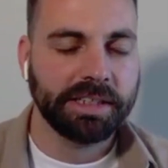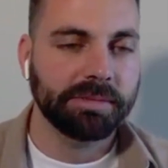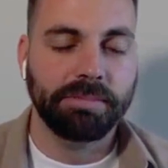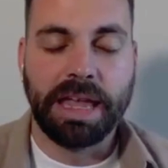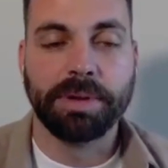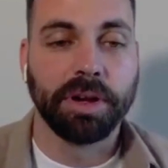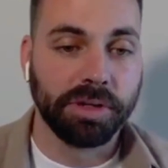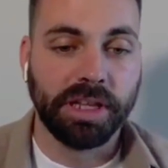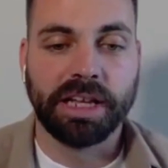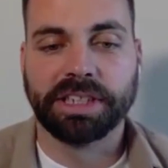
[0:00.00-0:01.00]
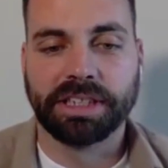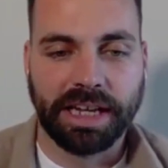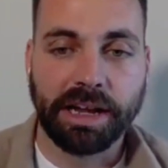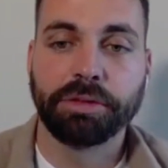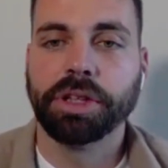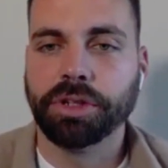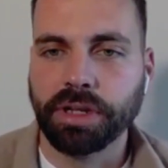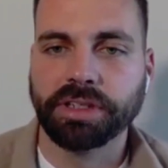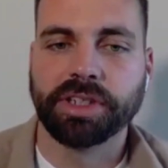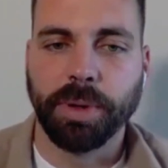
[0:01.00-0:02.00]
maybe are realizing like I really do
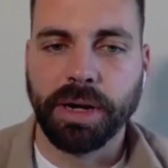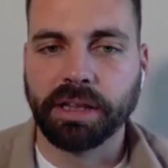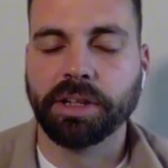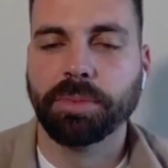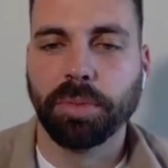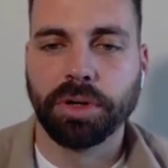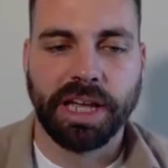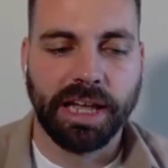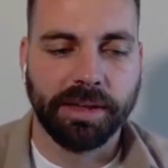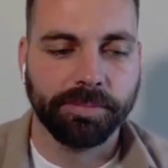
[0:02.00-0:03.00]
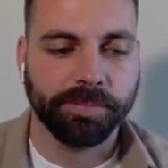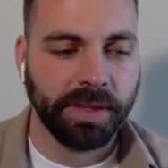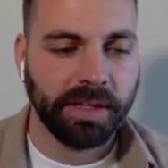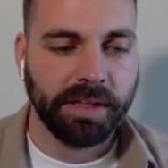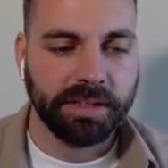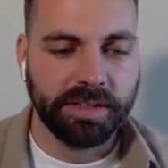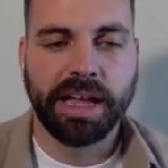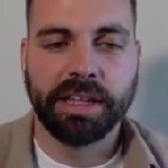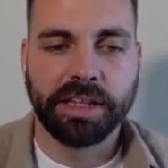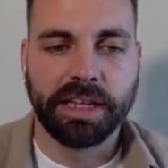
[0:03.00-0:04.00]
need to spend a little bit more time
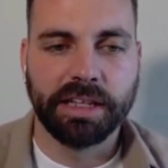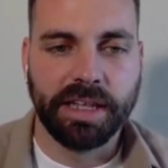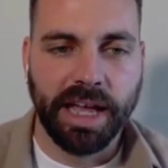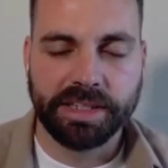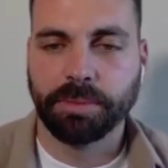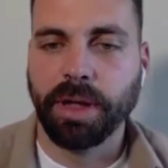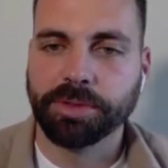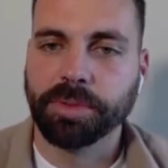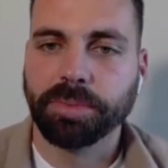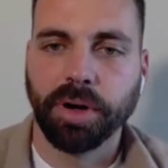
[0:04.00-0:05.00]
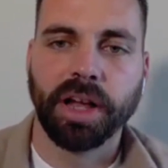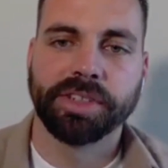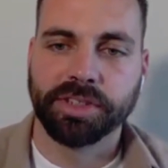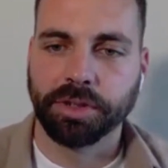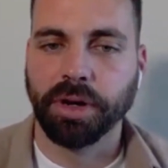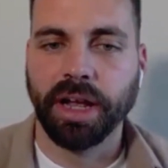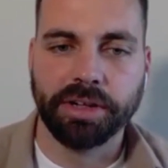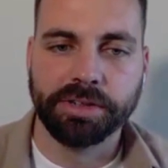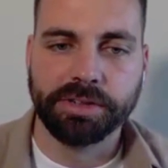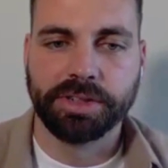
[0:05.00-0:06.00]
dialing in the asset management process
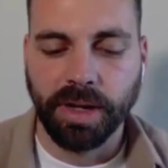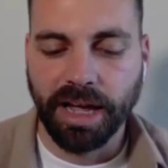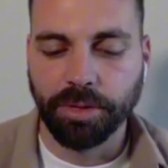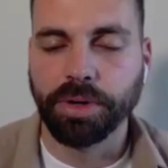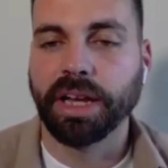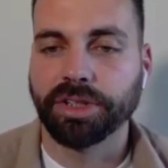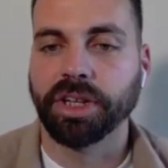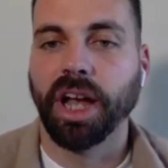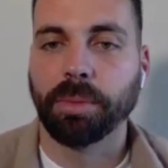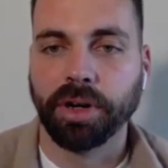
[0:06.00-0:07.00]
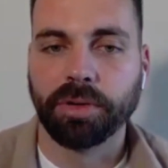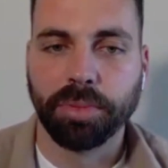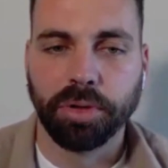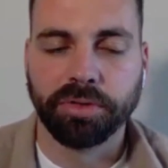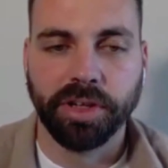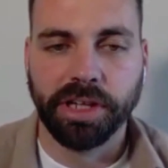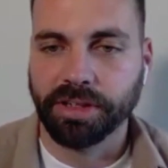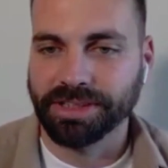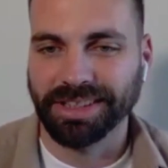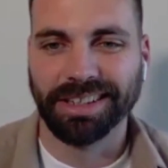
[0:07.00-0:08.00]
around how we actually operate our portfolio.
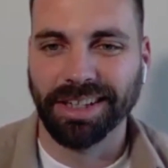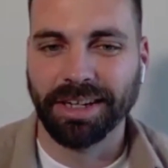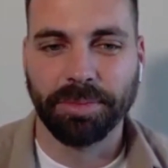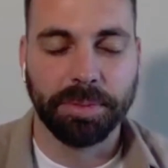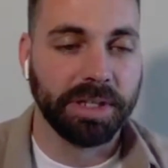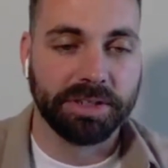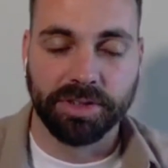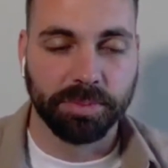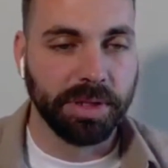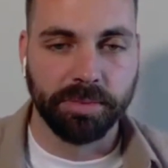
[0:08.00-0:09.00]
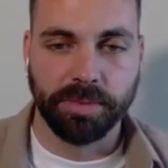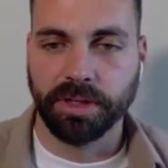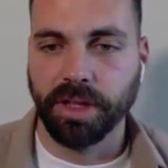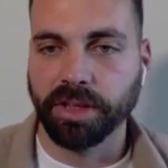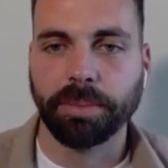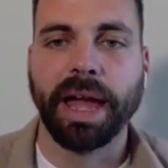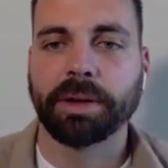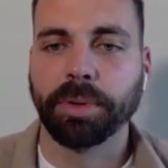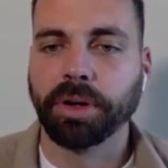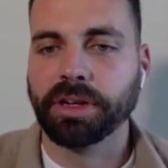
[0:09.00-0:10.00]
Because I think a lot of people that's just been on the
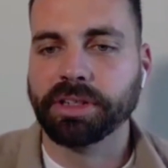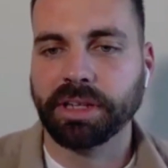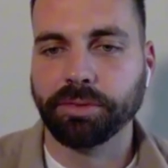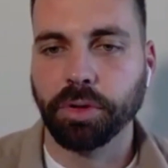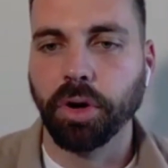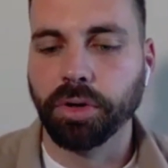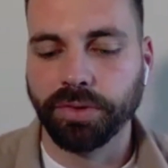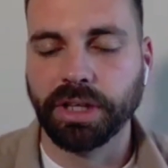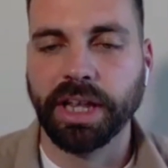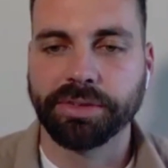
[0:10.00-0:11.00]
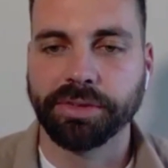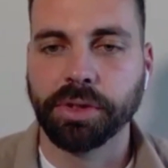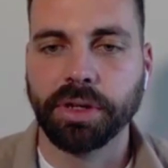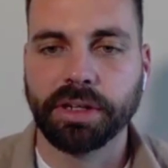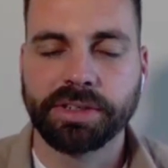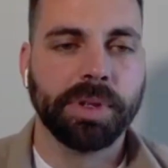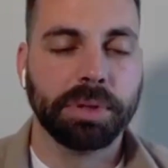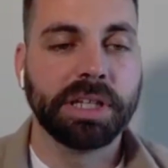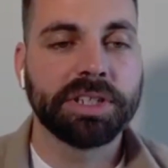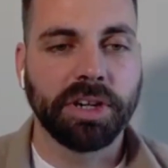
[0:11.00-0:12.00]
back burner as they've grown over the last few years.
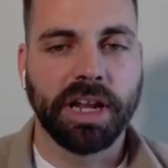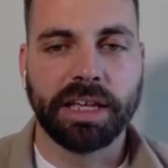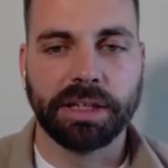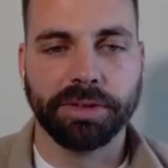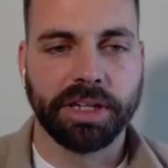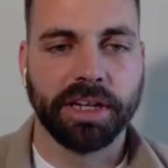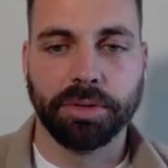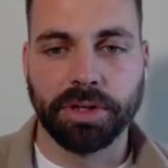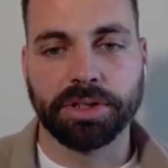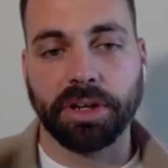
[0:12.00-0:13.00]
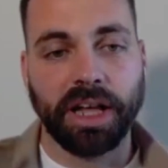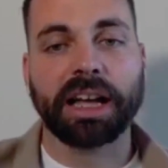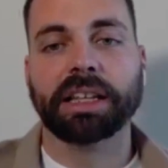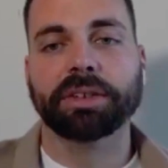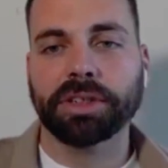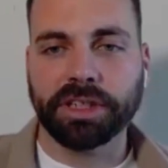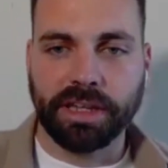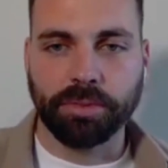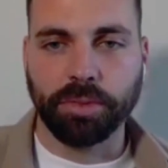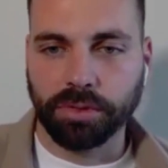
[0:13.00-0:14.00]
But let's start high level. I kind of want to start high level and
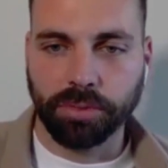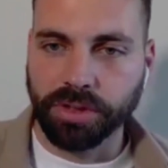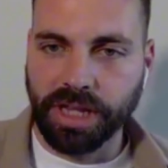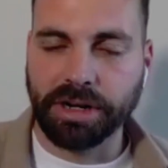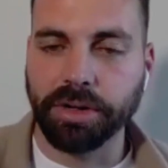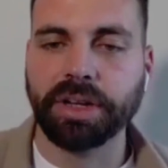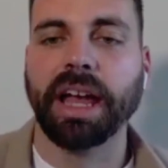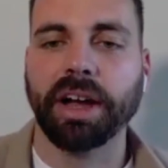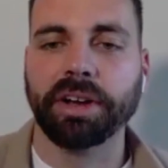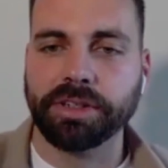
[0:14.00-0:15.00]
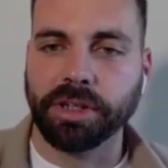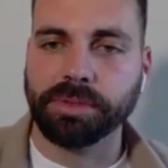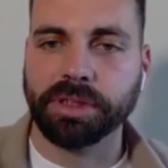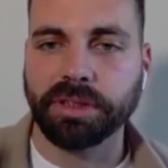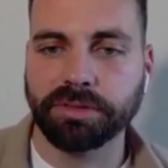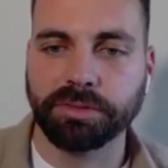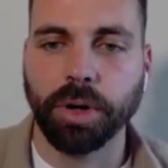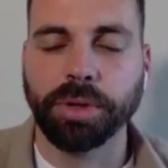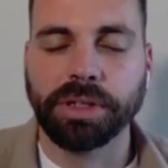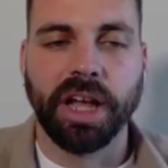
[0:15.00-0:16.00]
then we'll narrow down in terms of
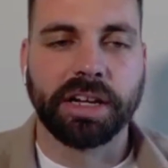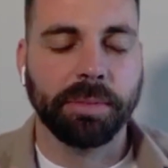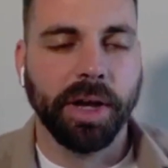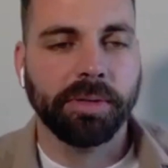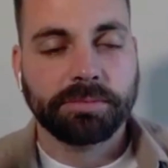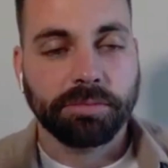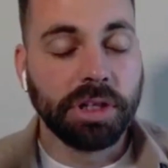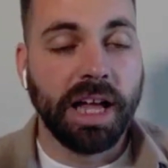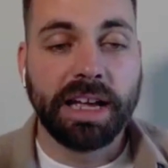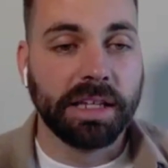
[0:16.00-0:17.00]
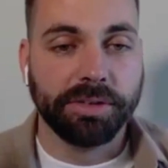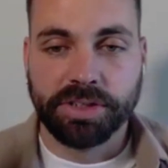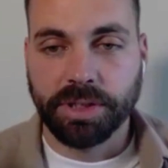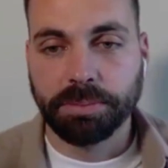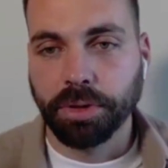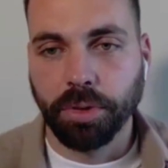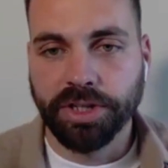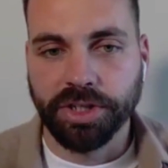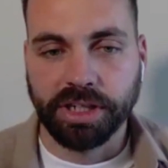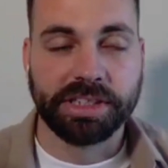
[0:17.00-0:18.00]
what we talk about. Real high level, simple
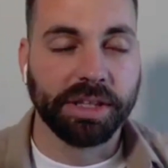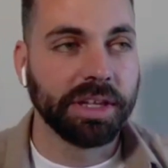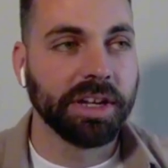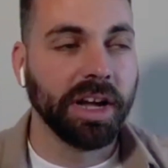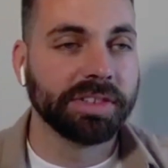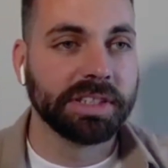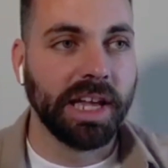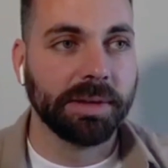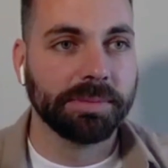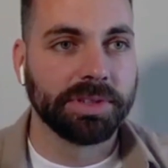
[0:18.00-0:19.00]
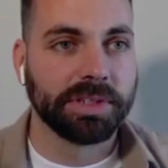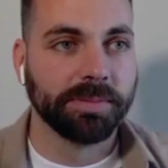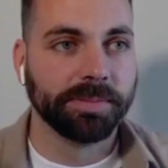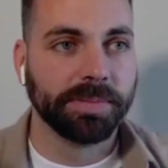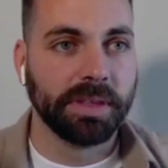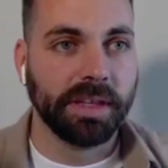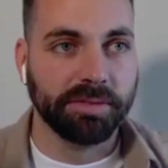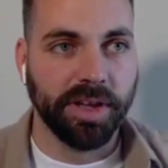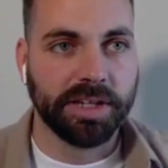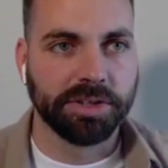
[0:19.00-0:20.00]
question, because I think oftentimes
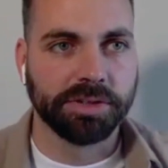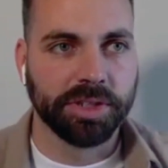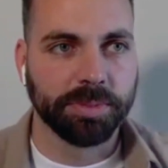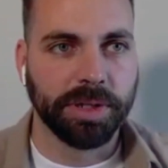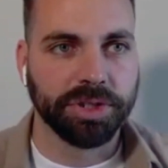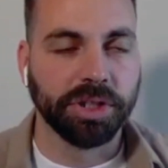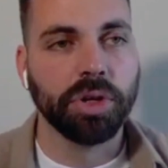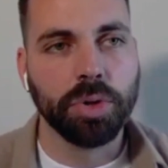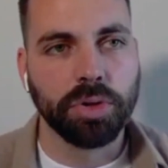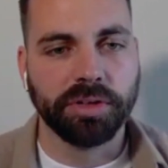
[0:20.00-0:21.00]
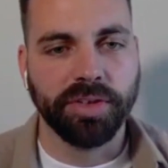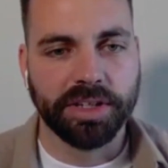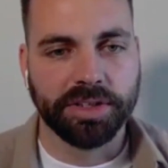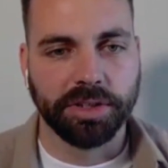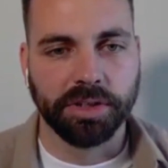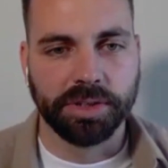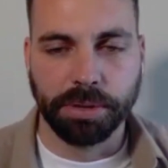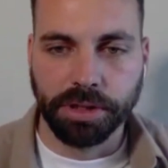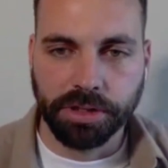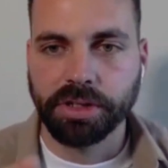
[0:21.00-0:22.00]
investors, especially newer investors, blur